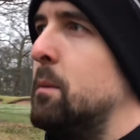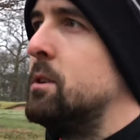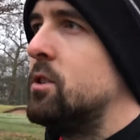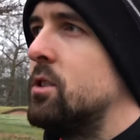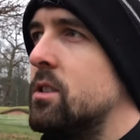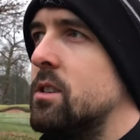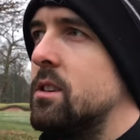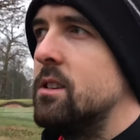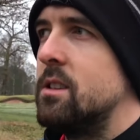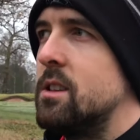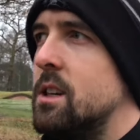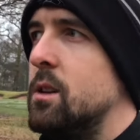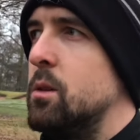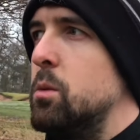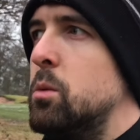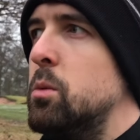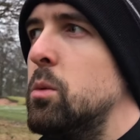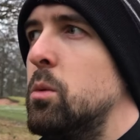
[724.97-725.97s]
interested to see
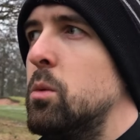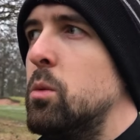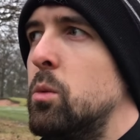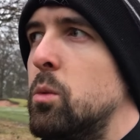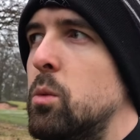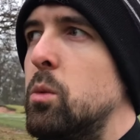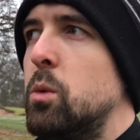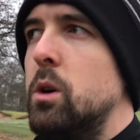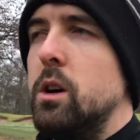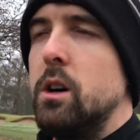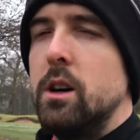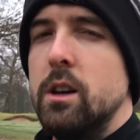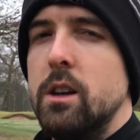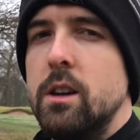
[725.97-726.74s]
what